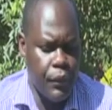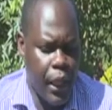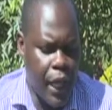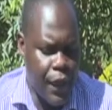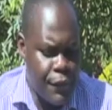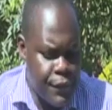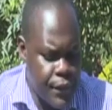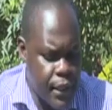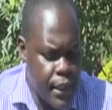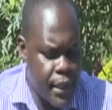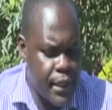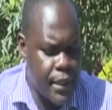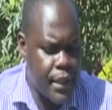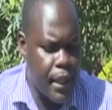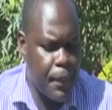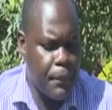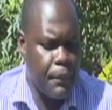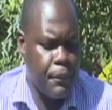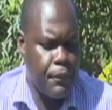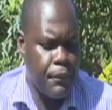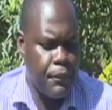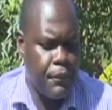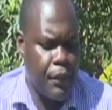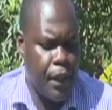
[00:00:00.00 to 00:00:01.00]
I've seen
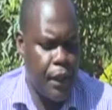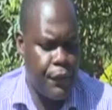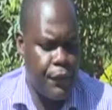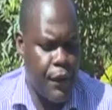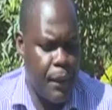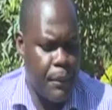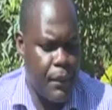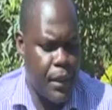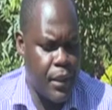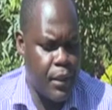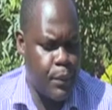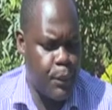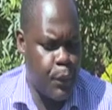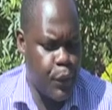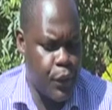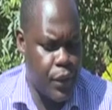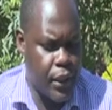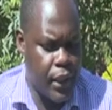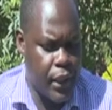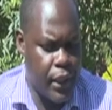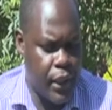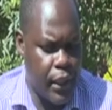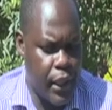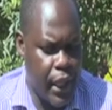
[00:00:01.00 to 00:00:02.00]
some farmers
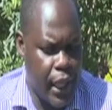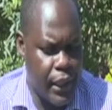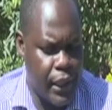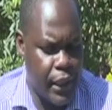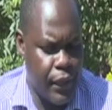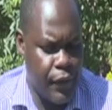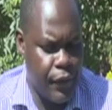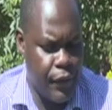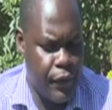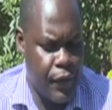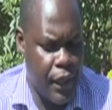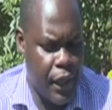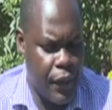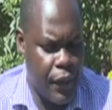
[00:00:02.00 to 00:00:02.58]
adding